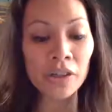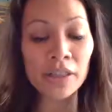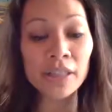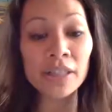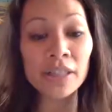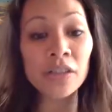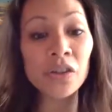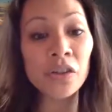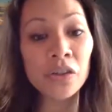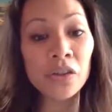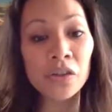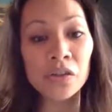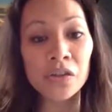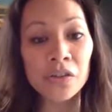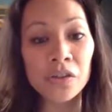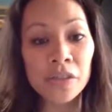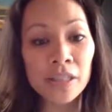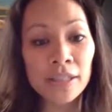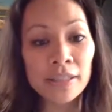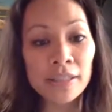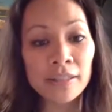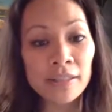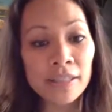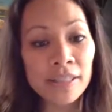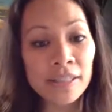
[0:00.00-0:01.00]
in
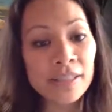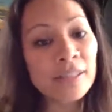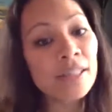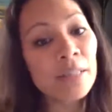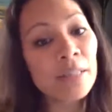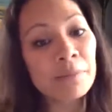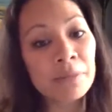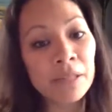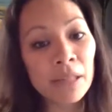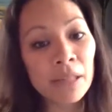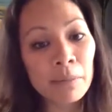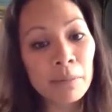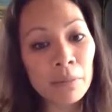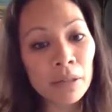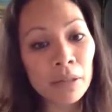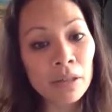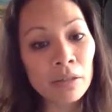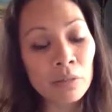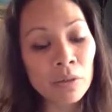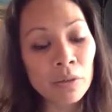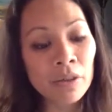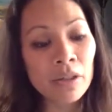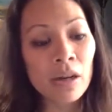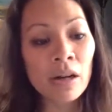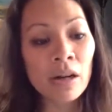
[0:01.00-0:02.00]
Houston in
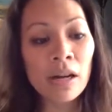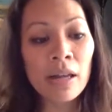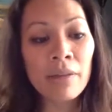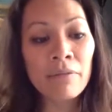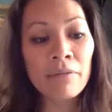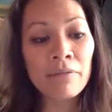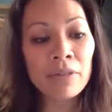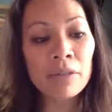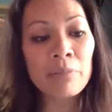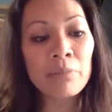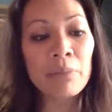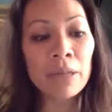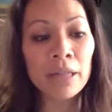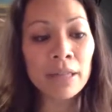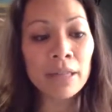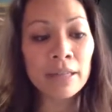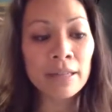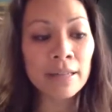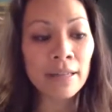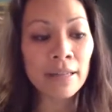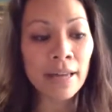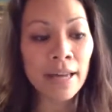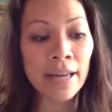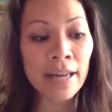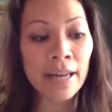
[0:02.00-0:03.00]
September with our
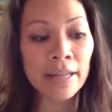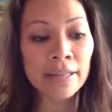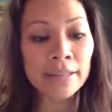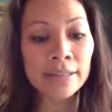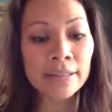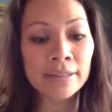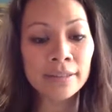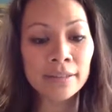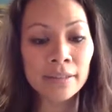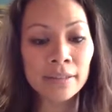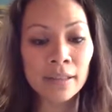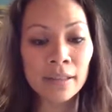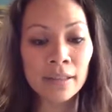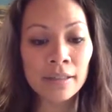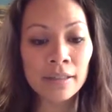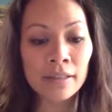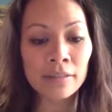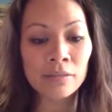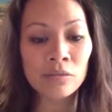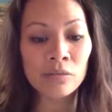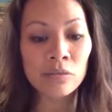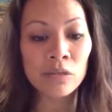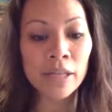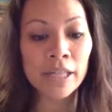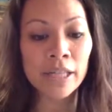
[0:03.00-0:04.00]
MVP and
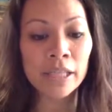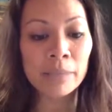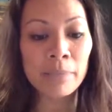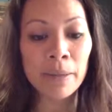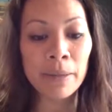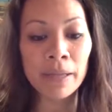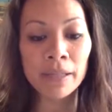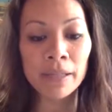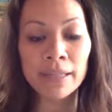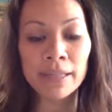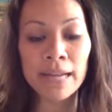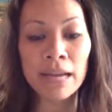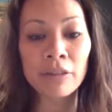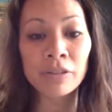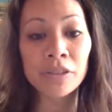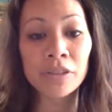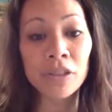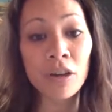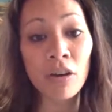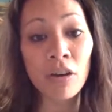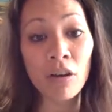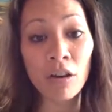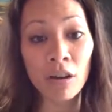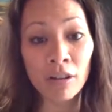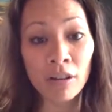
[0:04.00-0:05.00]
expanded out
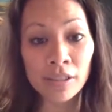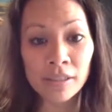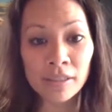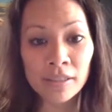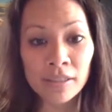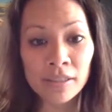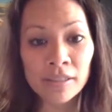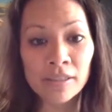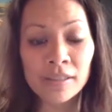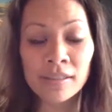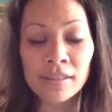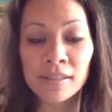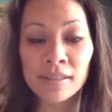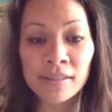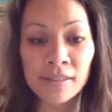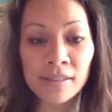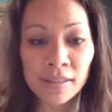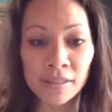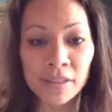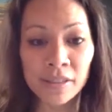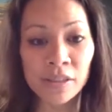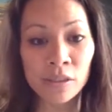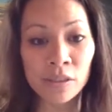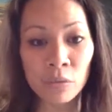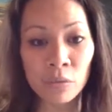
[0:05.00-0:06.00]
to Austin, since
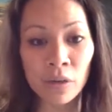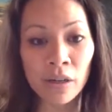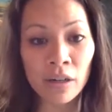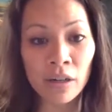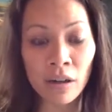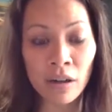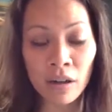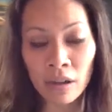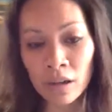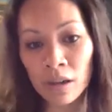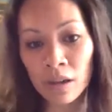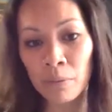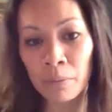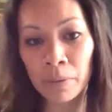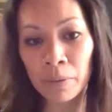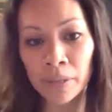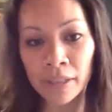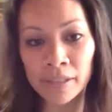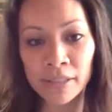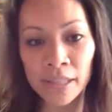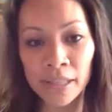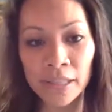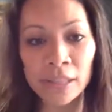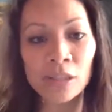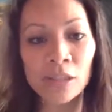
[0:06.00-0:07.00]
this is where our
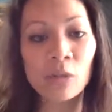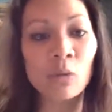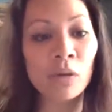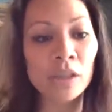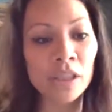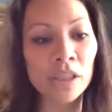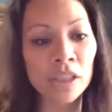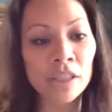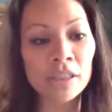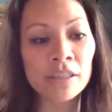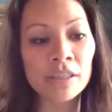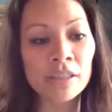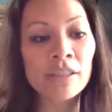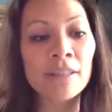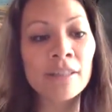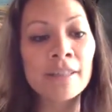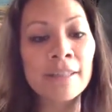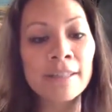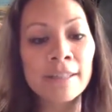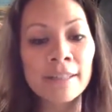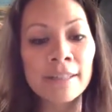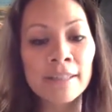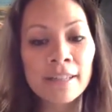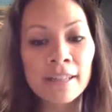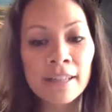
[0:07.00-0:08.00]
company is headquartered.
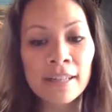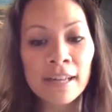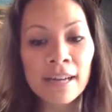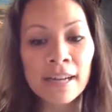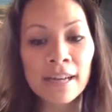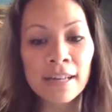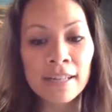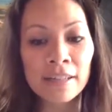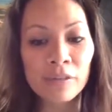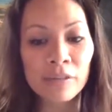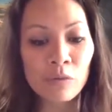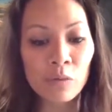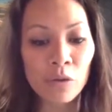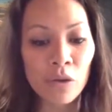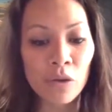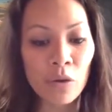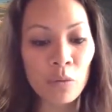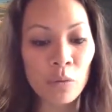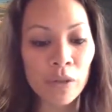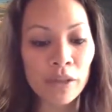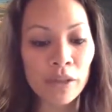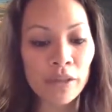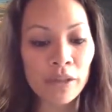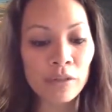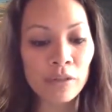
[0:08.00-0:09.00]

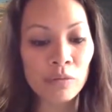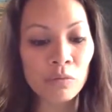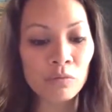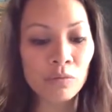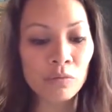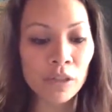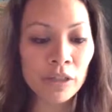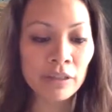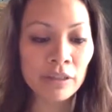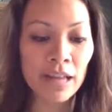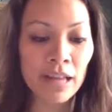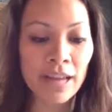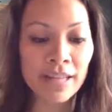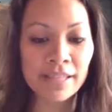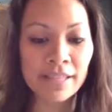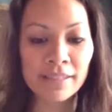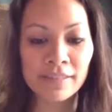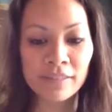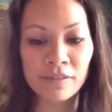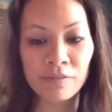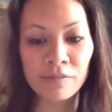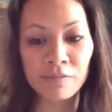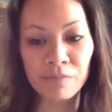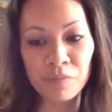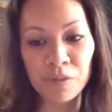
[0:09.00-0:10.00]
We
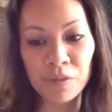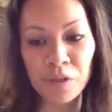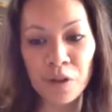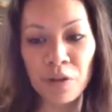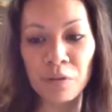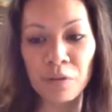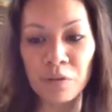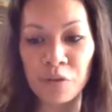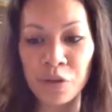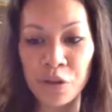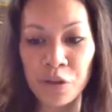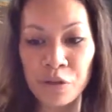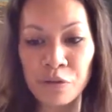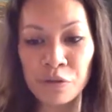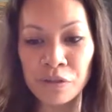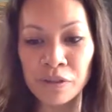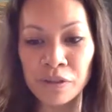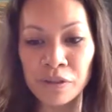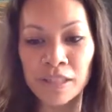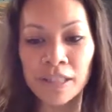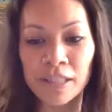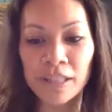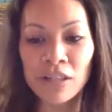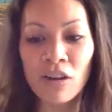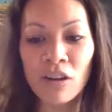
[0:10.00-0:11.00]
realized,
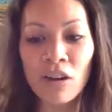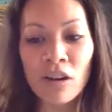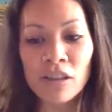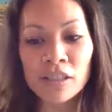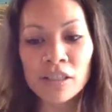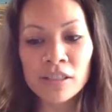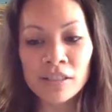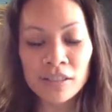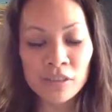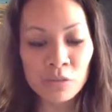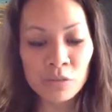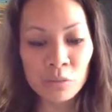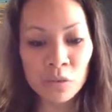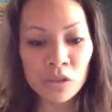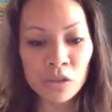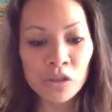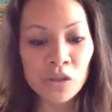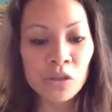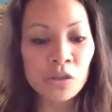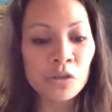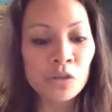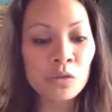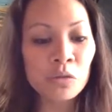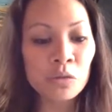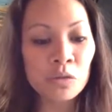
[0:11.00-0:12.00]
Houston and Austin were
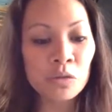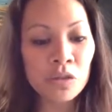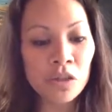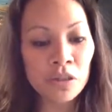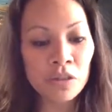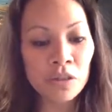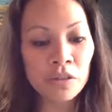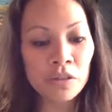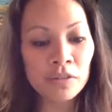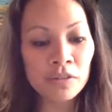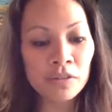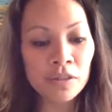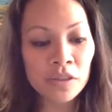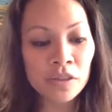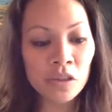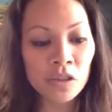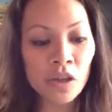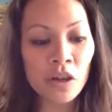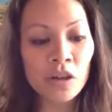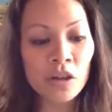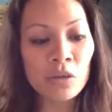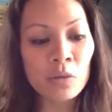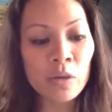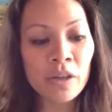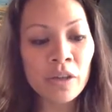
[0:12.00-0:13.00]
two to
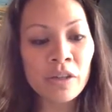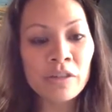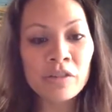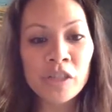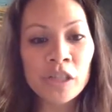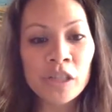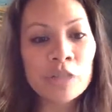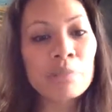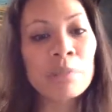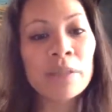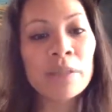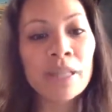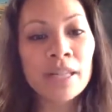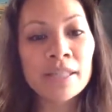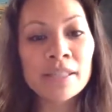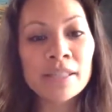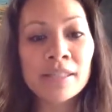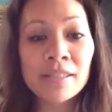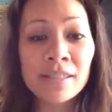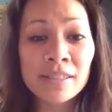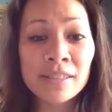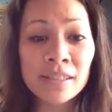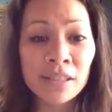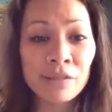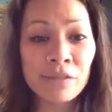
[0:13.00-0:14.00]
start with just because
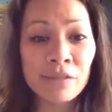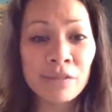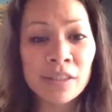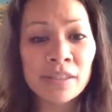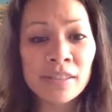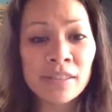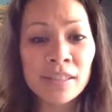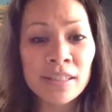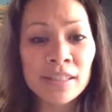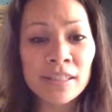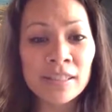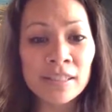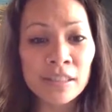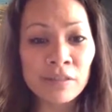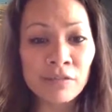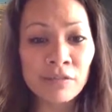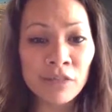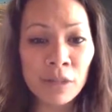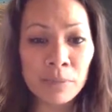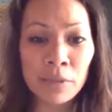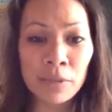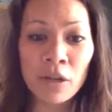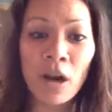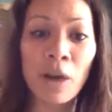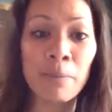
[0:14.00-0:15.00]
of the differences, and
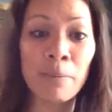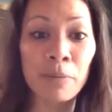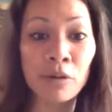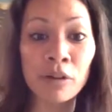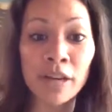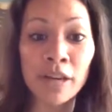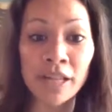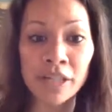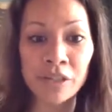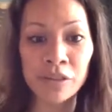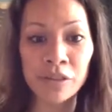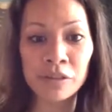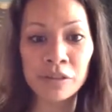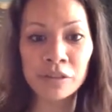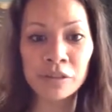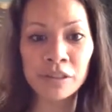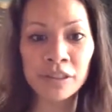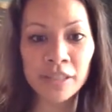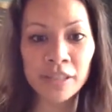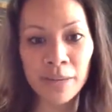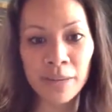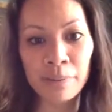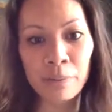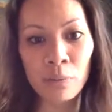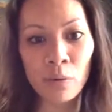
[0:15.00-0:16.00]
from an operational
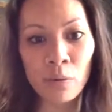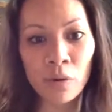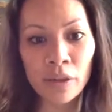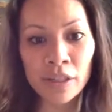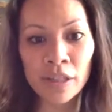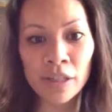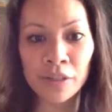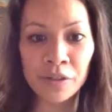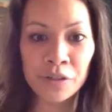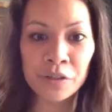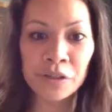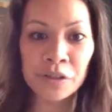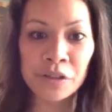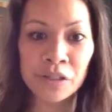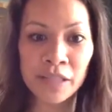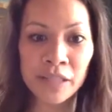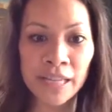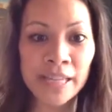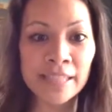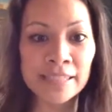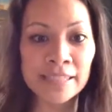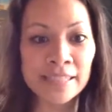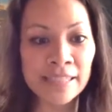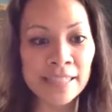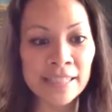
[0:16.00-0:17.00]
standpoint,
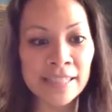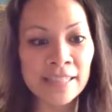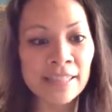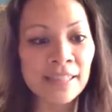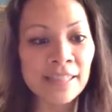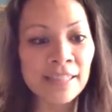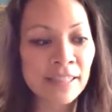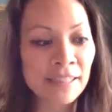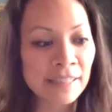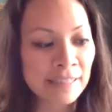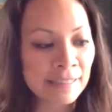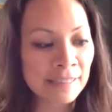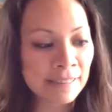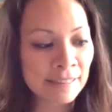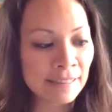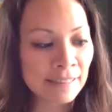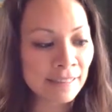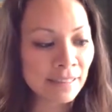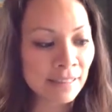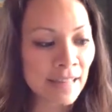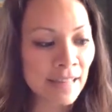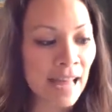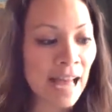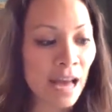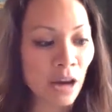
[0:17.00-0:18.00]
understanding
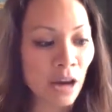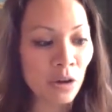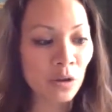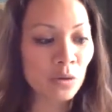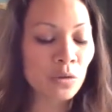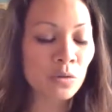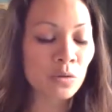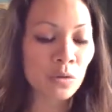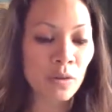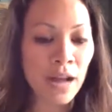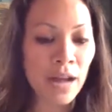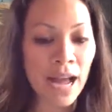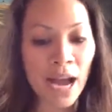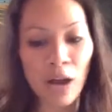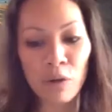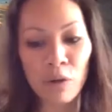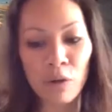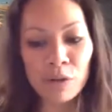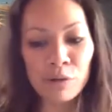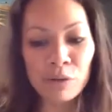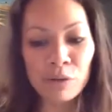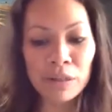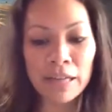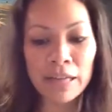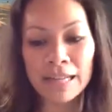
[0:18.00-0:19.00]
how
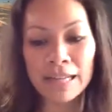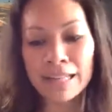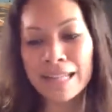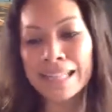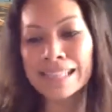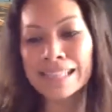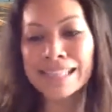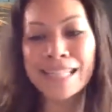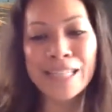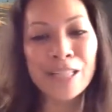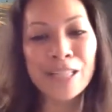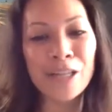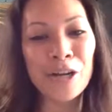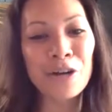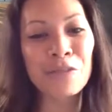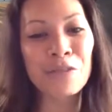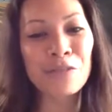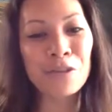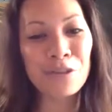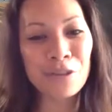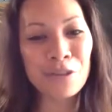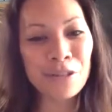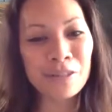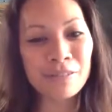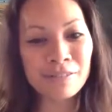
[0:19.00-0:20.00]
we would kind of like take
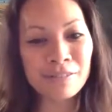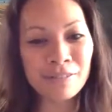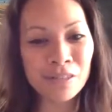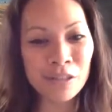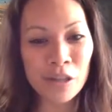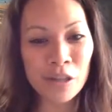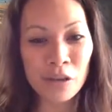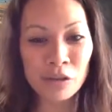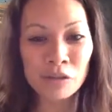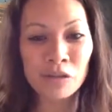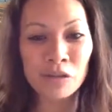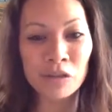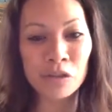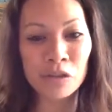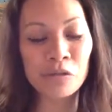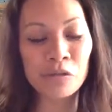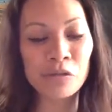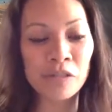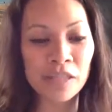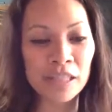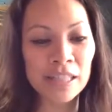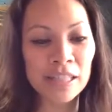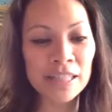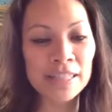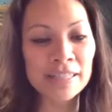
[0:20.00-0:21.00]
over those two
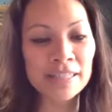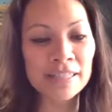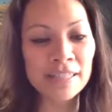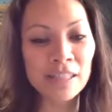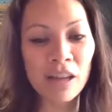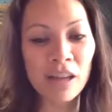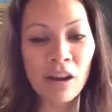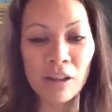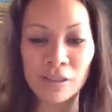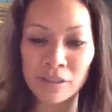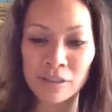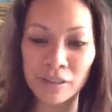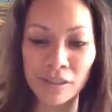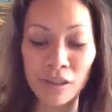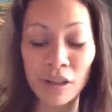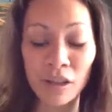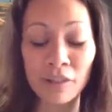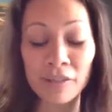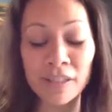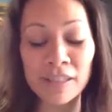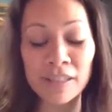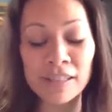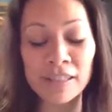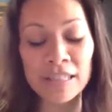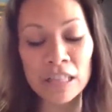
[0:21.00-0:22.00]
cities. Austin's
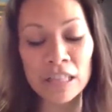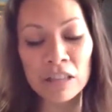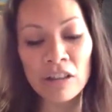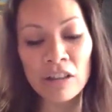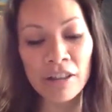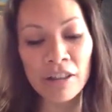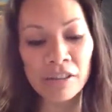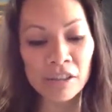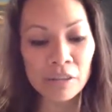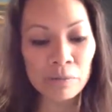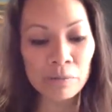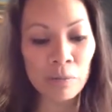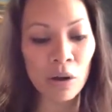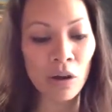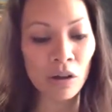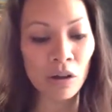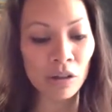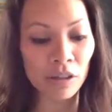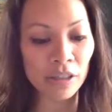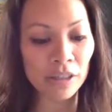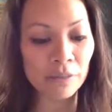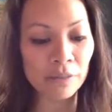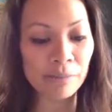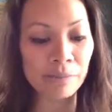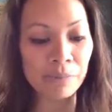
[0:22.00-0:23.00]
obviously a lot
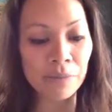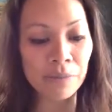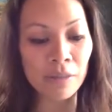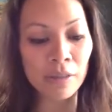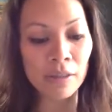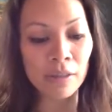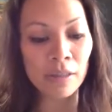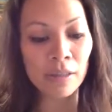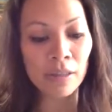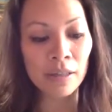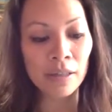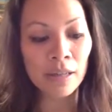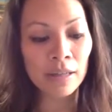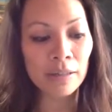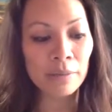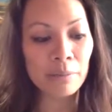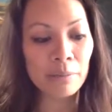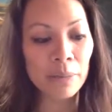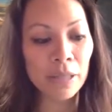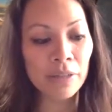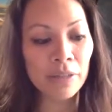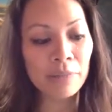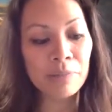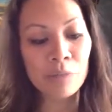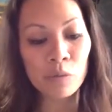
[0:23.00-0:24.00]
smaller,
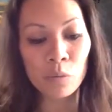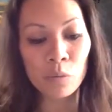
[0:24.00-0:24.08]
but